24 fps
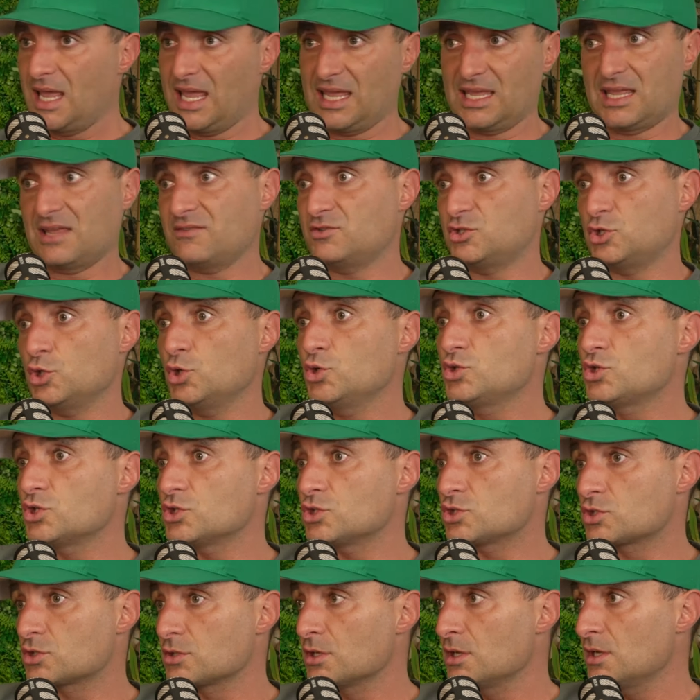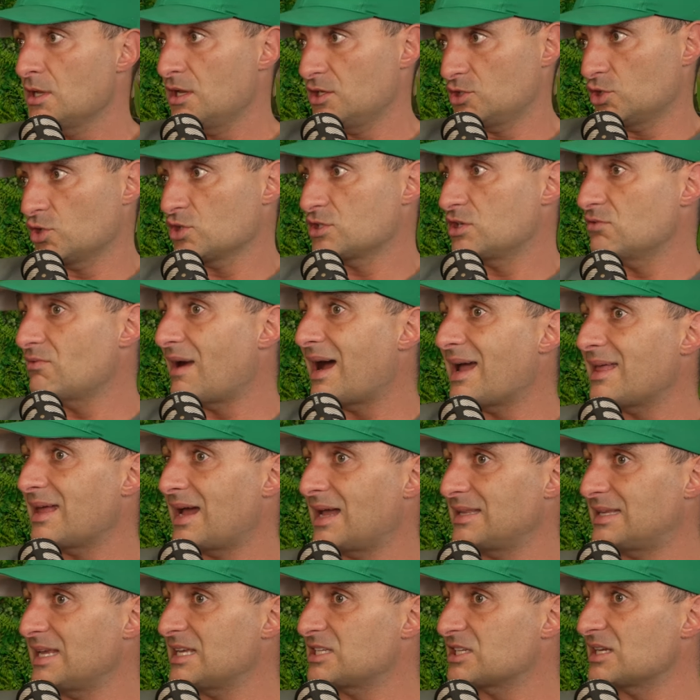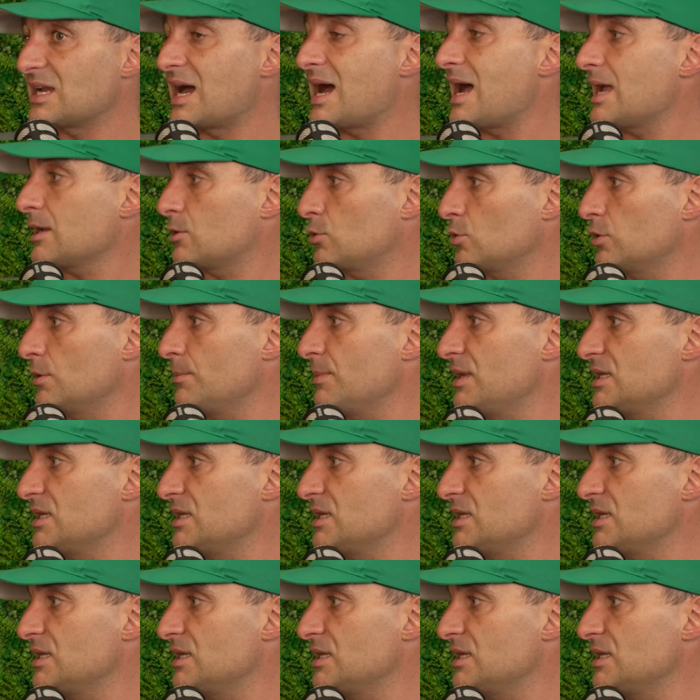it gives users, as long as you write a decent article that